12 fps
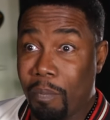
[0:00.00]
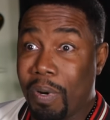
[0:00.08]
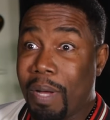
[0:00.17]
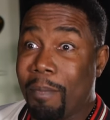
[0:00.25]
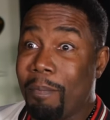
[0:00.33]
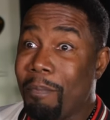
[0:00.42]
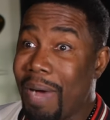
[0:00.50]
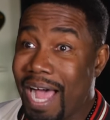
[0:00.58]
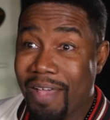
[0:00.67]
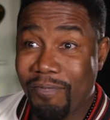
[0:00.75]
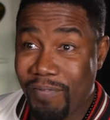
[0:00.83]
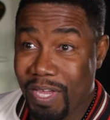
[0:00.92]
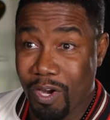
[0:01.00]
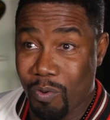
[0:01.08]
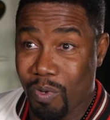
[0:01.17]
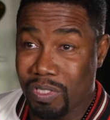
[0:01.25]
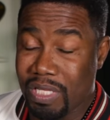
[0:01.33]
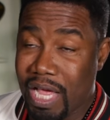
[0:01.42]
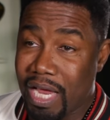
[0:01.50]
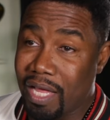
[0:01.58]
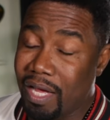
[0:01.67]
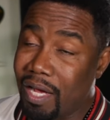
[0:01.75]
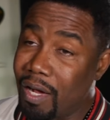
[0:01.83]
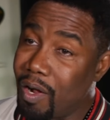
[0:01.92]
but my fear was like,
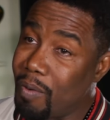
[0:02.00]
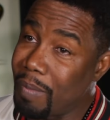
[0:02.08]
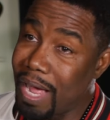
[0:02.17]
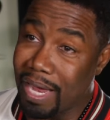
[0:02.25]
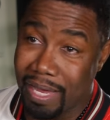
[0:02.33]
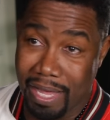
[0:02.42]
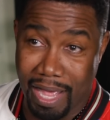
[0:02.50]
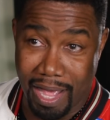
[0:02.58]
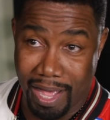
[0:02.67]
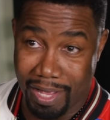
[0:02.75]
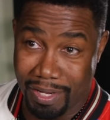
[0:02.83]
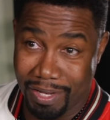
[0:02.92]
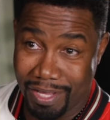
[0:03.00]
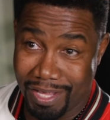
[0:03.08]
oh my God,